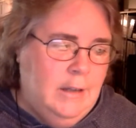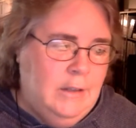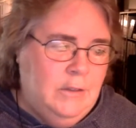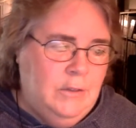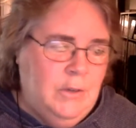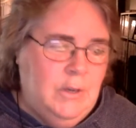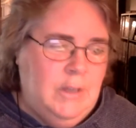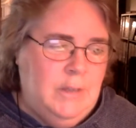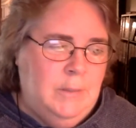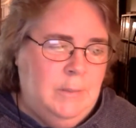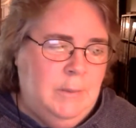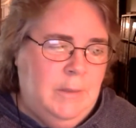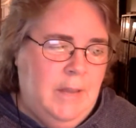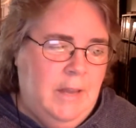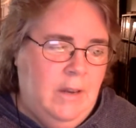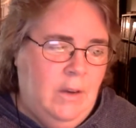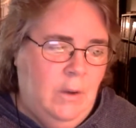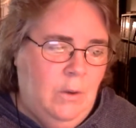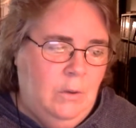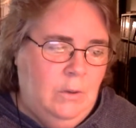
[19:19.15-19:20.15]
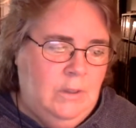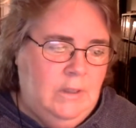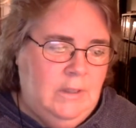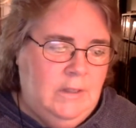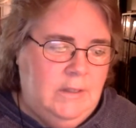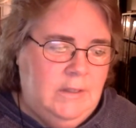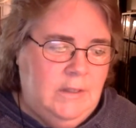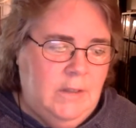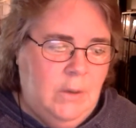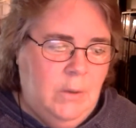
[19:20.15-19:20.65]
Transplant only,
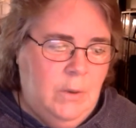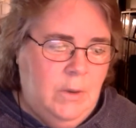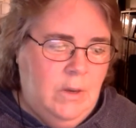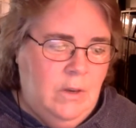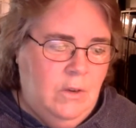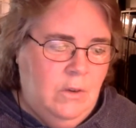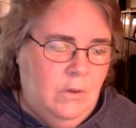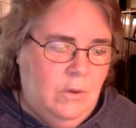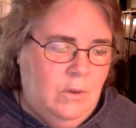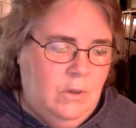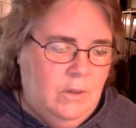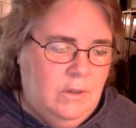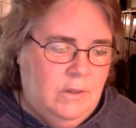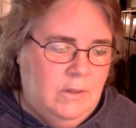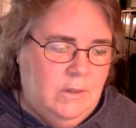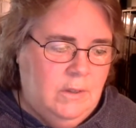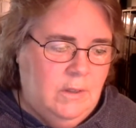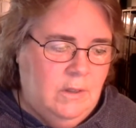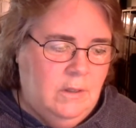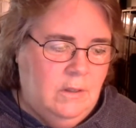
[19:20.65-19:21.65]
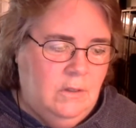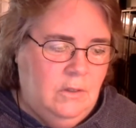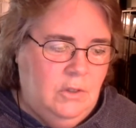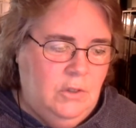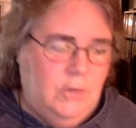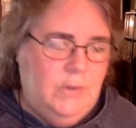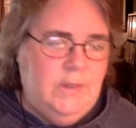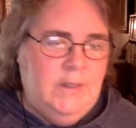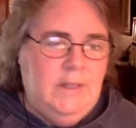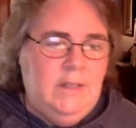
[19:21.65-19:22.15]
sow indoors,
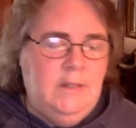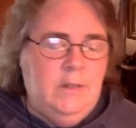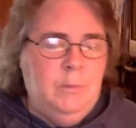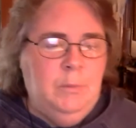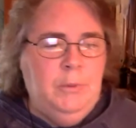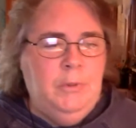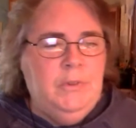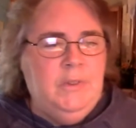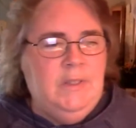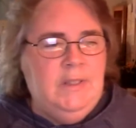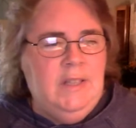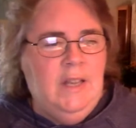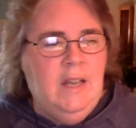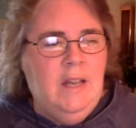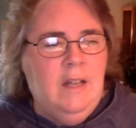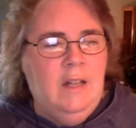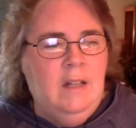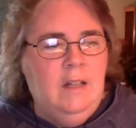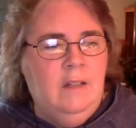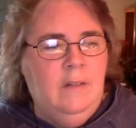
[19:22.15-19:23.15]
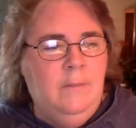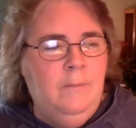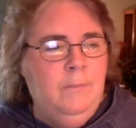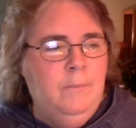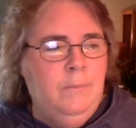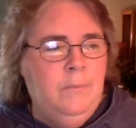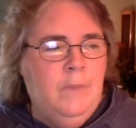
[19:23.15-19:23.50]
2 seeds per cell,